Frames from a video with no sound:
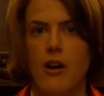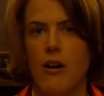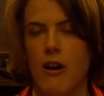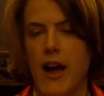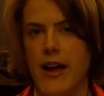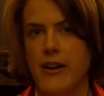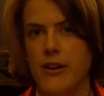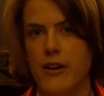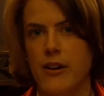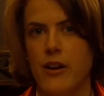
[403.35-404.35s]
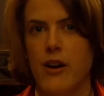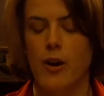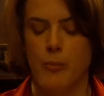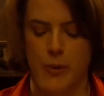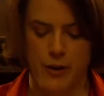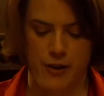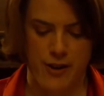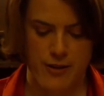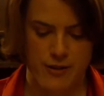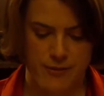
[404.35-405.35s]
her anger, her
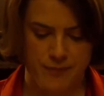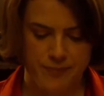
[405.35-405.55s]
bitterness.